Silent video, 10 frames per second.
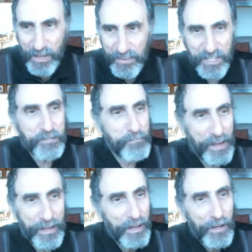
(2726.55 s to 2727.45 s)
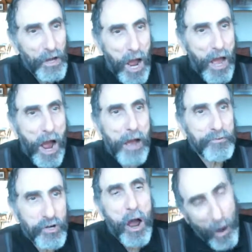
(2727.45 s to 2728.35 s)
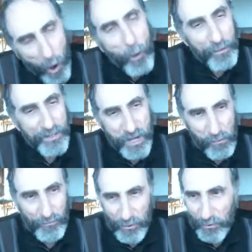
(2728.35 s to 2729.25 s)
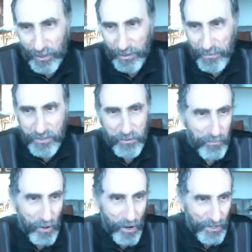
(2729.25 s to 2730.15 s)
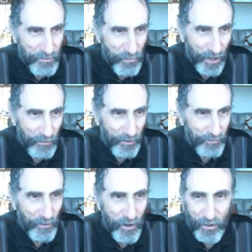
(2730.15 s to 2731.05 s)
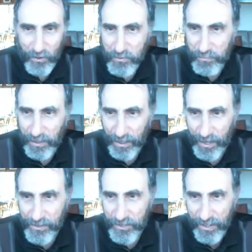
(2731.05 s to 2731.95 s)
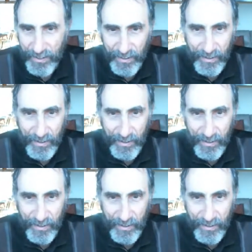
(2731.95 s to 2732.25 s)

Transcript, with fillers: And this may, I, am I hope that some of you are going to be surprised by what follows because